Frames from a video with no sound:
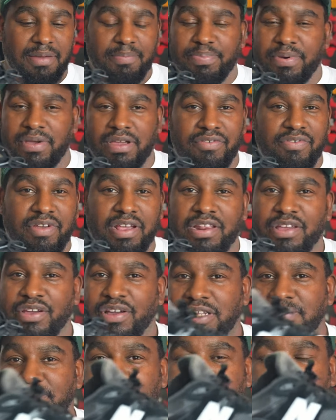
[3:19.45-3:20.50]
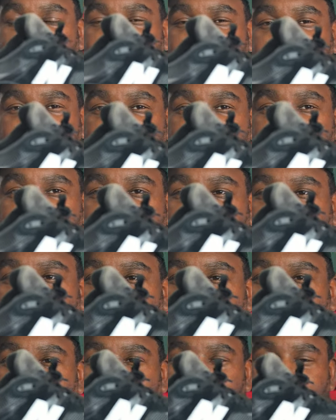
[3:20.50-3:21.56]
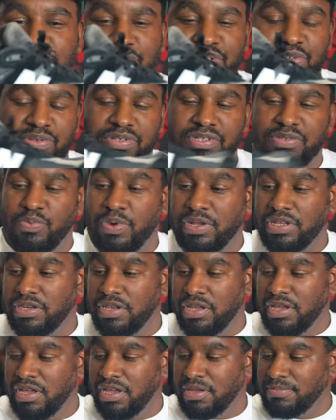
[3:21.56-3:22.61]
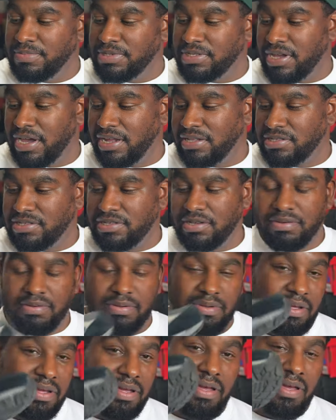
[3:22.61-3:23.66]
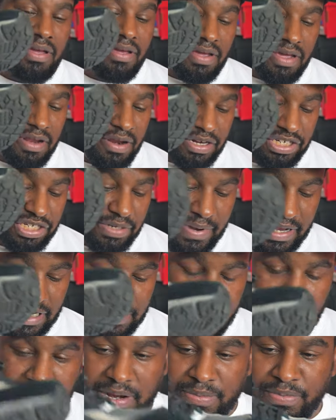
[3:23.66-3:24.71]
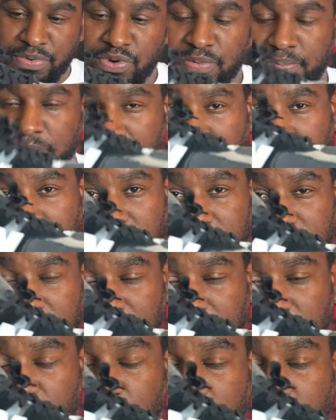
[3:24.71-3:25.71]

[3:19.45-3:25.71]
but it really hurts my big toe on like one of the shoes one of the um, sides so I don't actually wear this pair anymore, but it